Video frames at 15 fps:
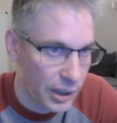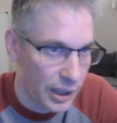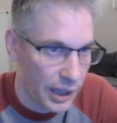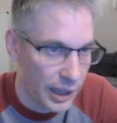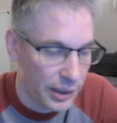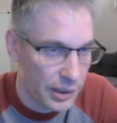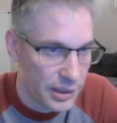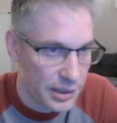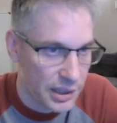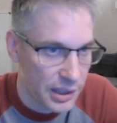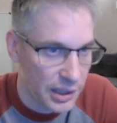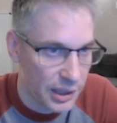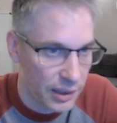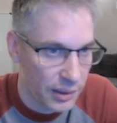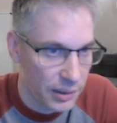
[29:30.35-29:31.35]
And this
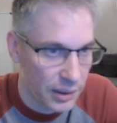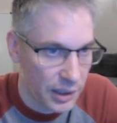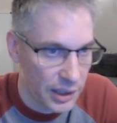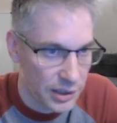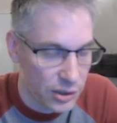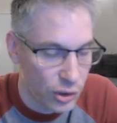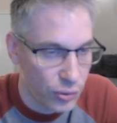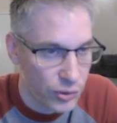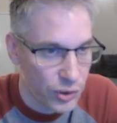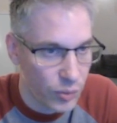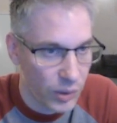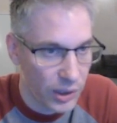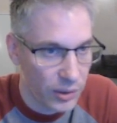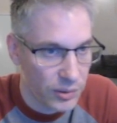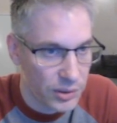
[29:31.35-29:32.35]
king has no
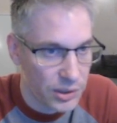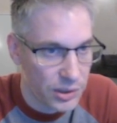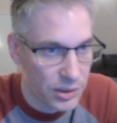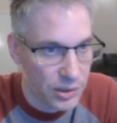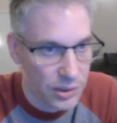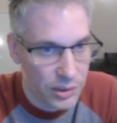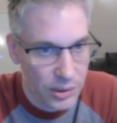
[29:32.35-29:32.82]
squares.